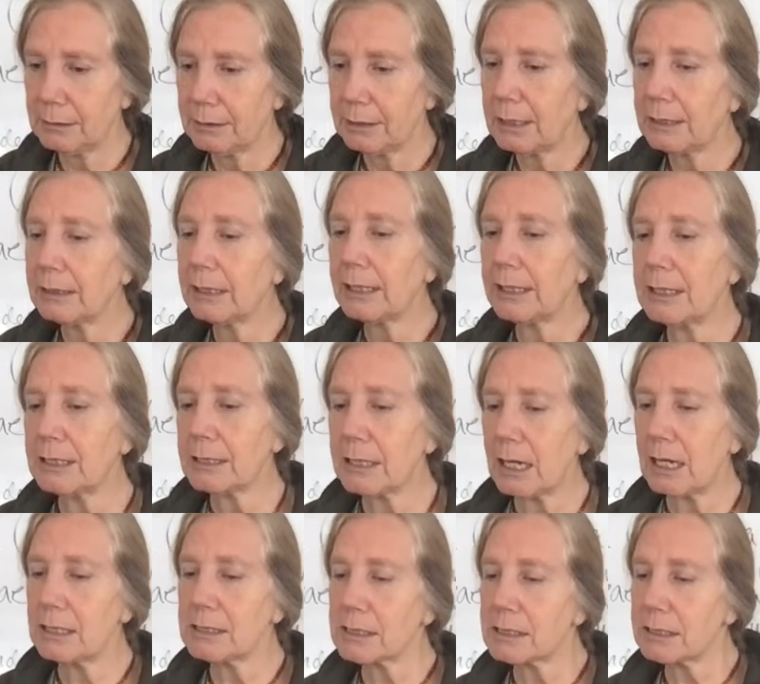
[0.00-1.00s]
then let it
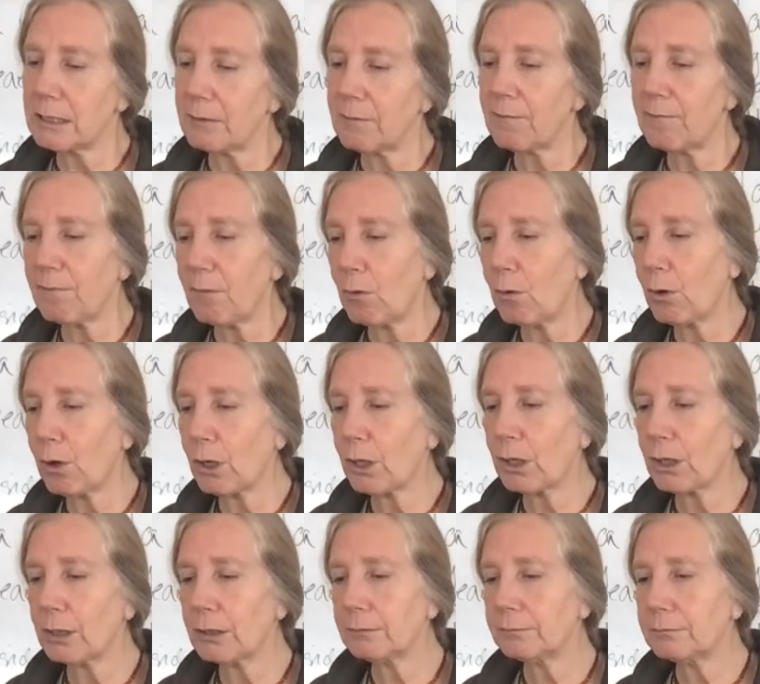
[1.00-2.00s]
uh, sit
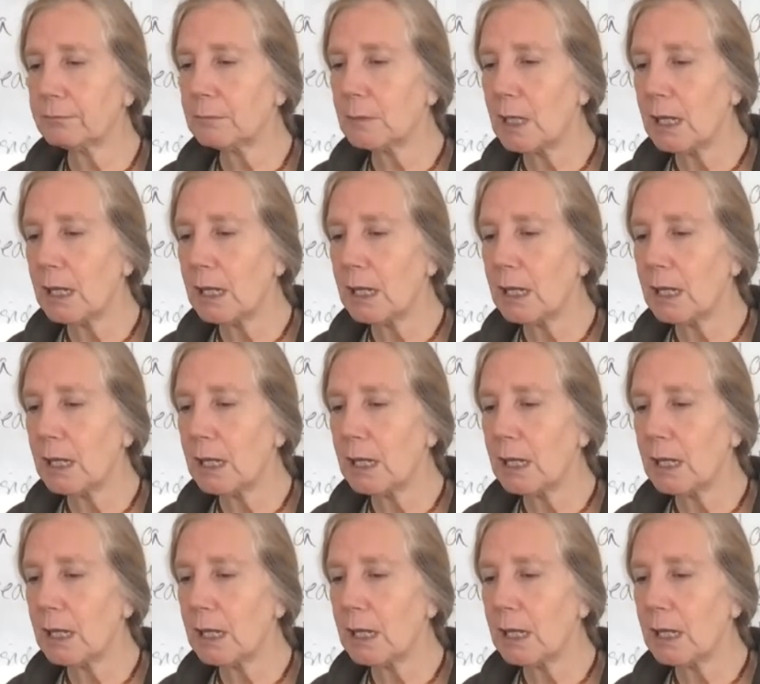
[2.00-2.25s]
for